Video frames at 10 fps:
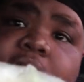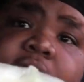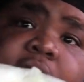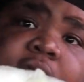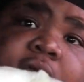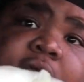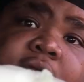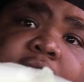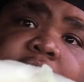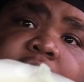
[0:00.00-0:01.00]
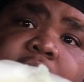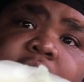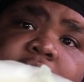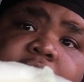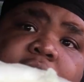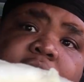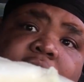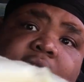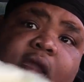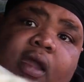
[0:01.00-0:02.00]

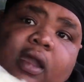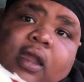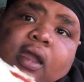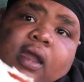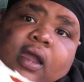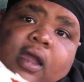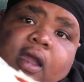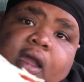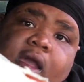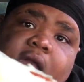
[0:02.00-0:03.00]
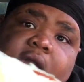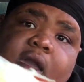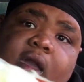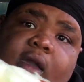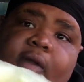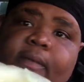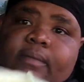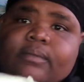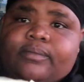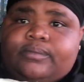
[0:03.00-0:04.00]

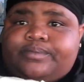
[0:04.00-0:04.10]
(silence)